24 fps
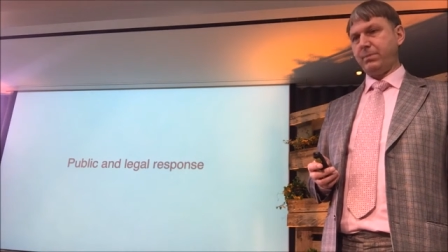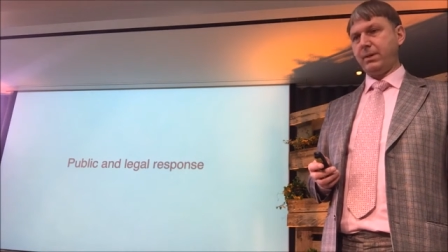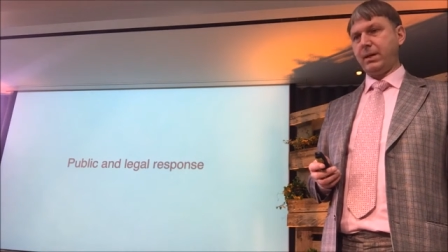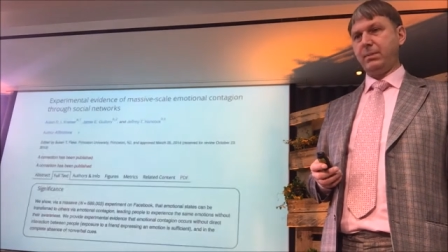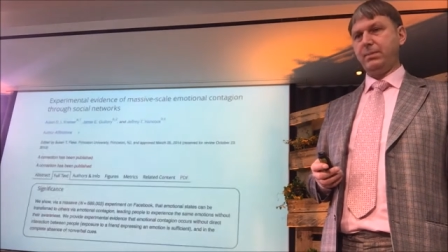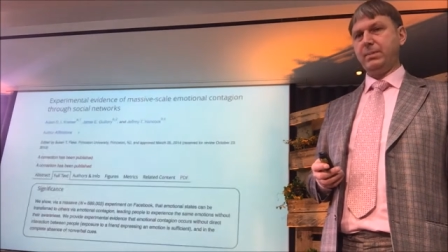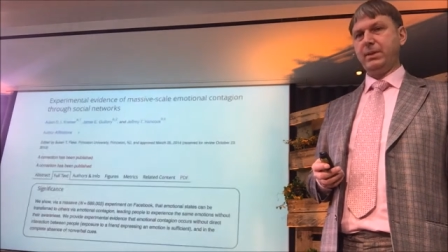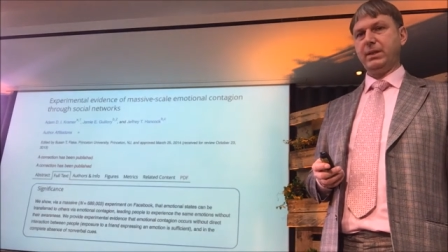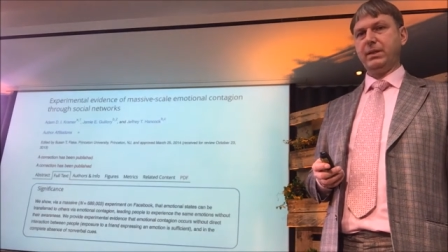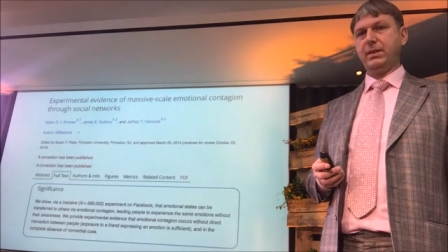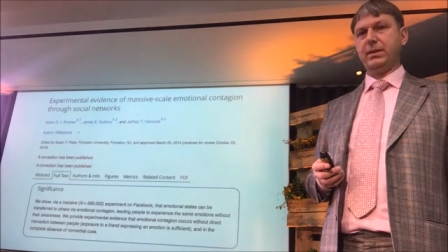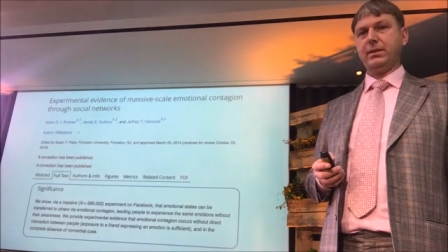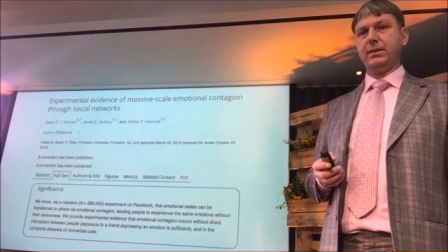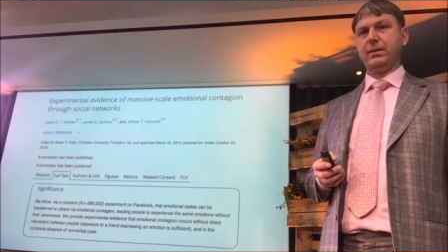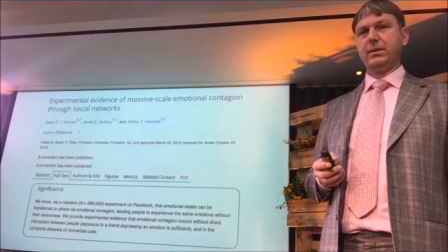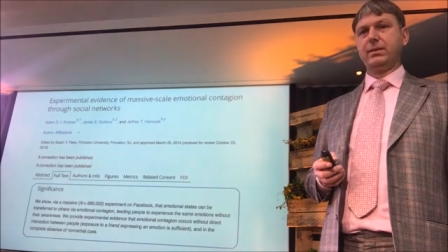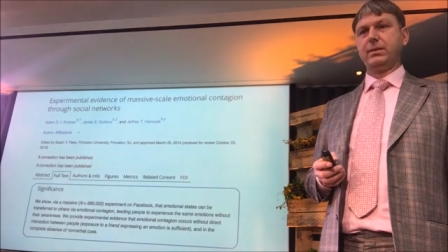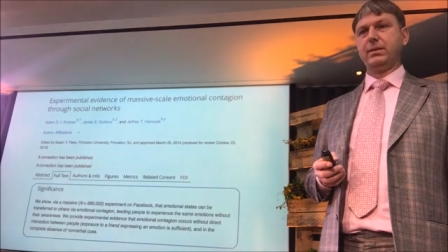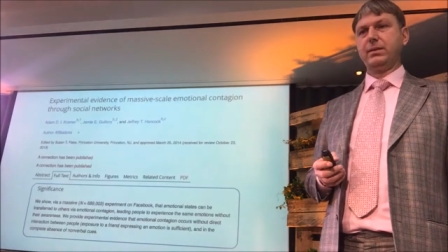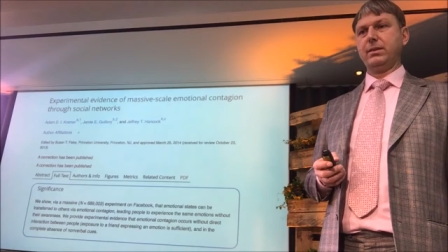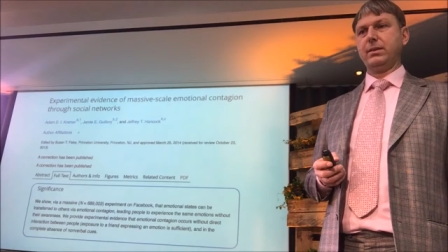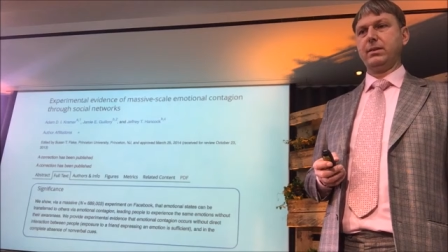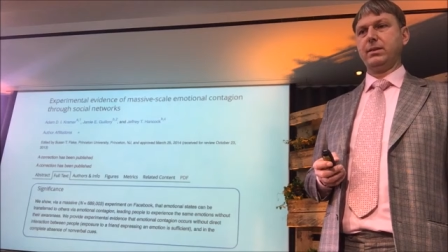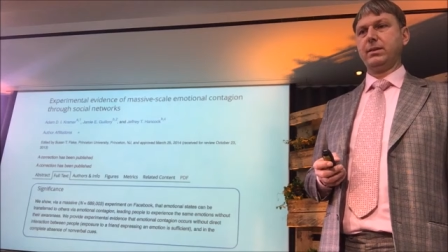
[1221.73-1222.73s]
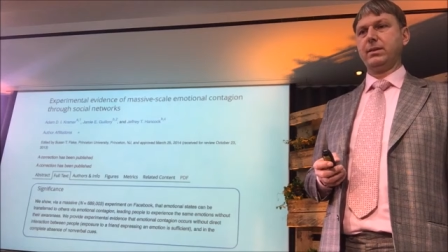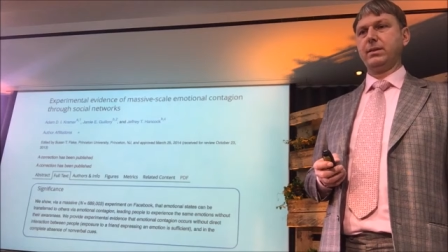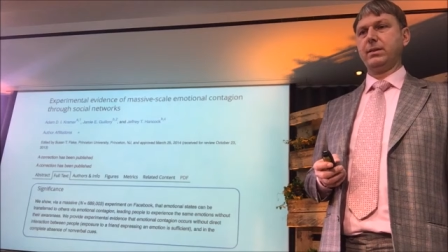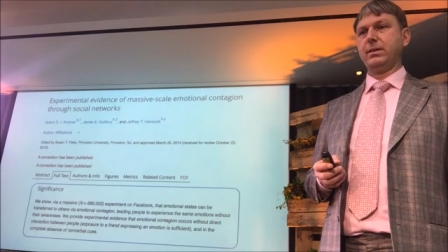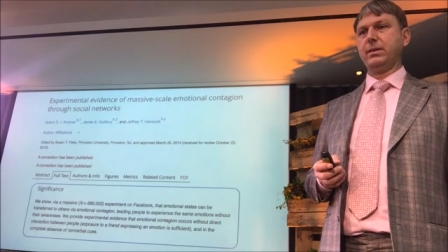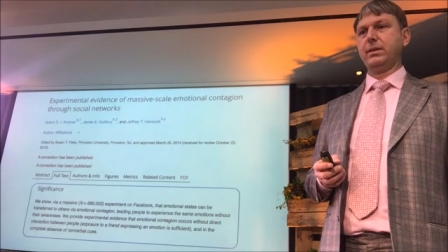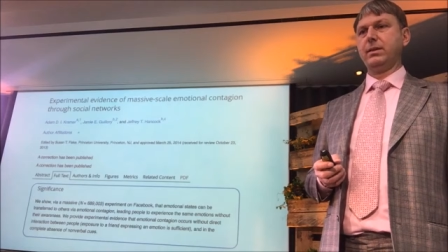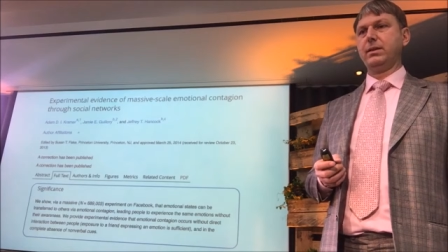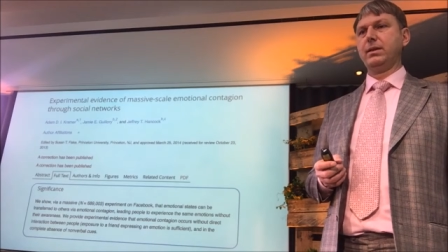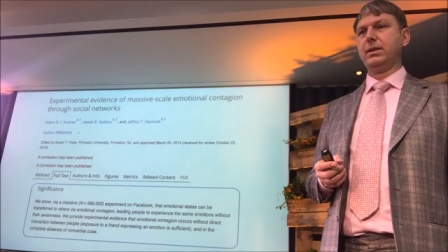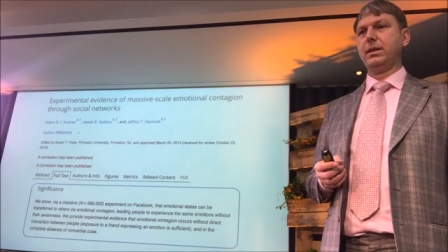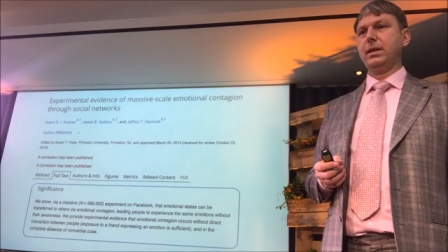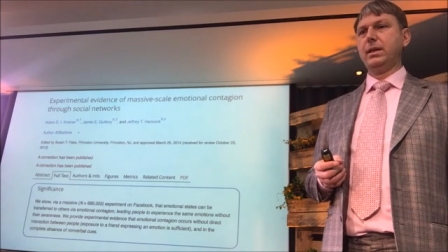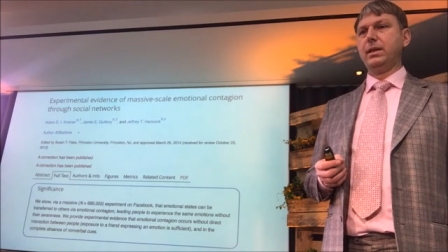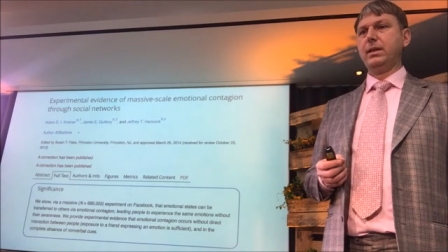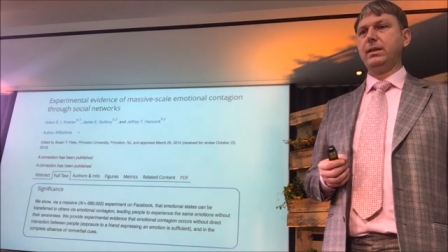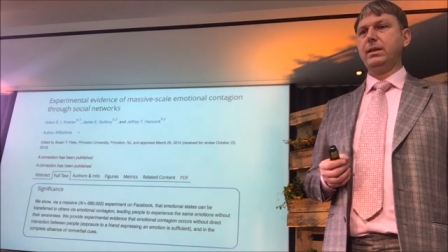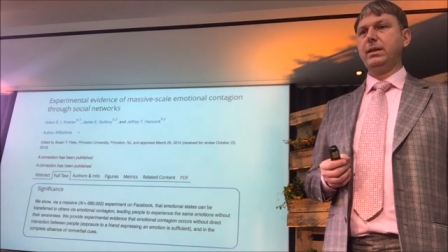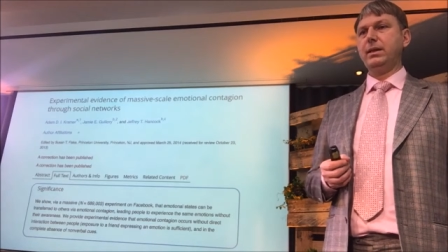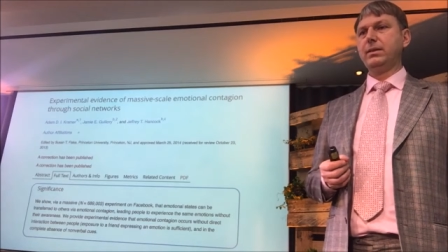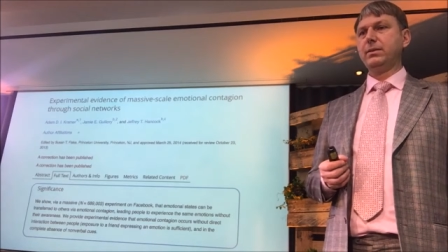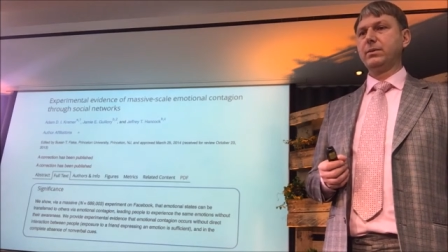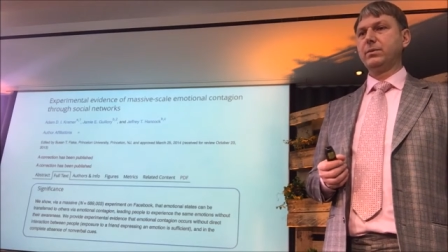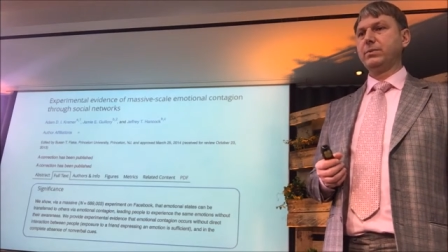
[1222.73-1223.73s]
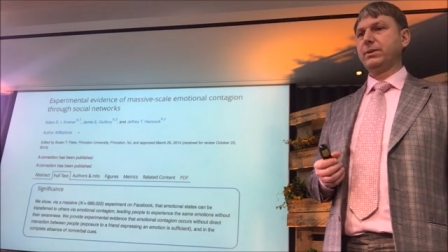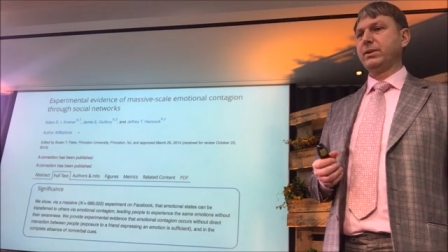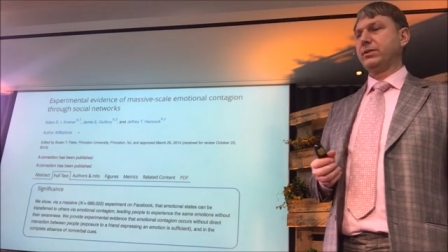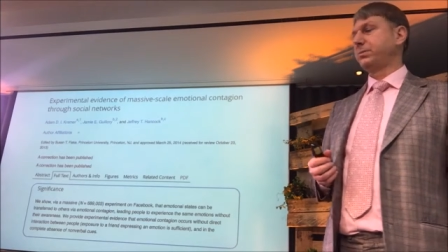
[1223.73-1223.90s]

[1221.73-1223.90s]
public and uh, legal